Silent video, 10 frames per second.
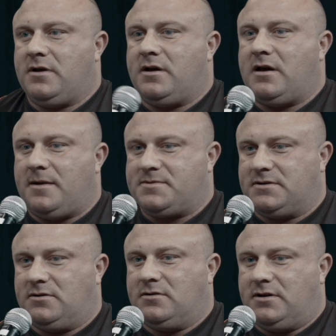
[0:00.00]
Yeah,
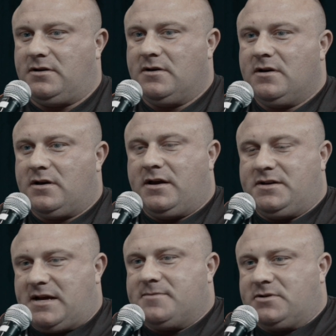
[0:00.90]
absolutely. Yeah,
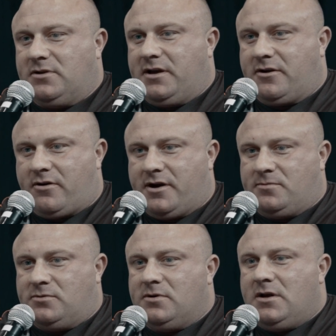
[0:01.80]
he's absolutely
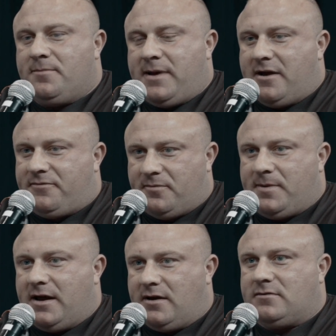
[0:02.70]
incredible. Pound for
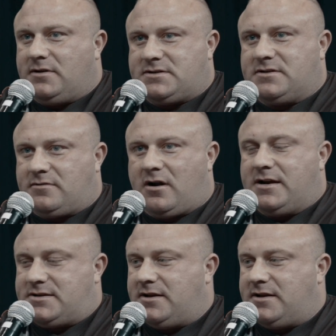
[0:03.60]
pound, he's the greatest